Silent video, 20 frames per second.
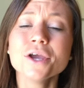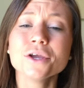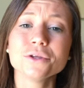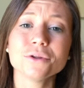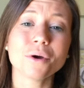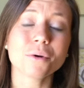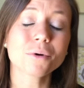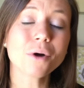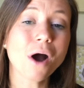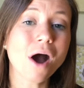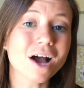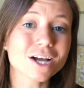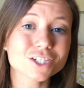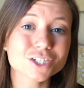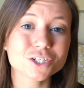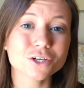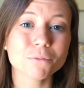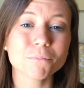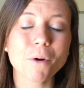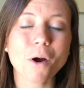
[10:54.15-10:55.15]
you know,
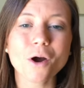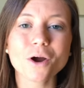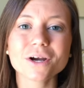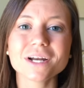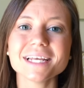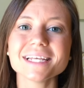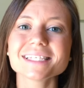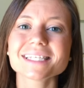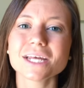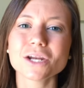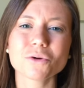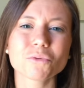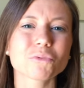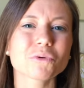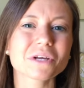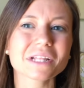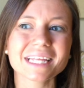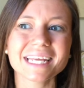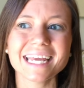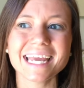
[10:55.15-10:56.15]
costume parties, and it
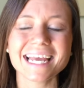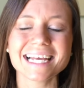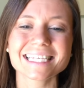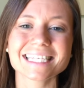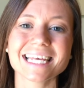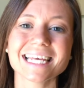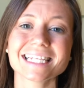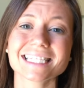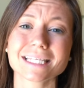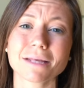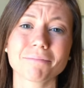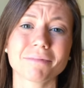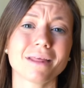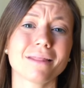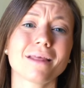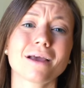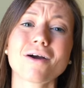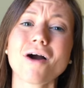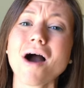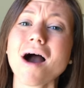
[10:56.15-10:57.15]
really isn't
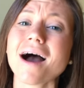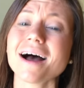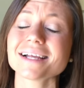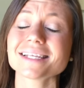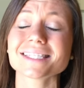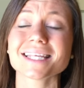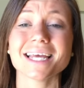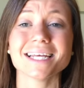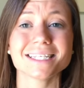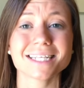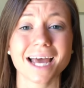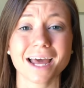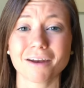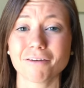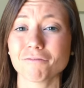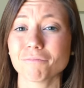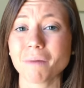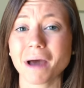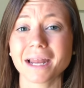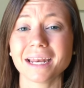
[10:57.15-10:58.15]
something that costs a ton
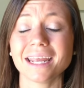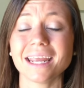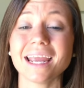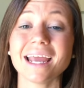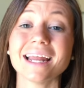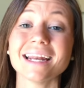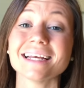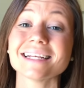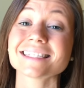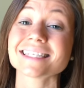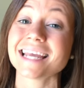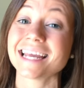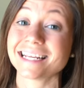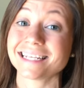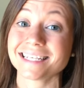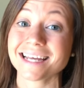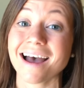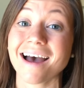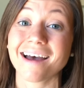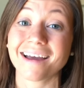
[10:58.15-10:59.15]
of money and it's a
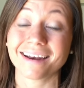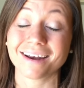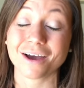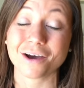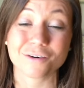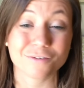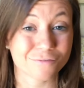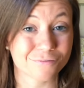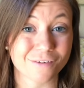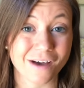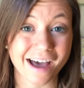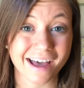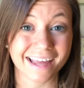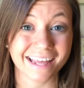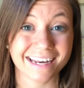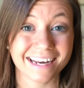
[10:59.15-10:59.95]
ton of fun.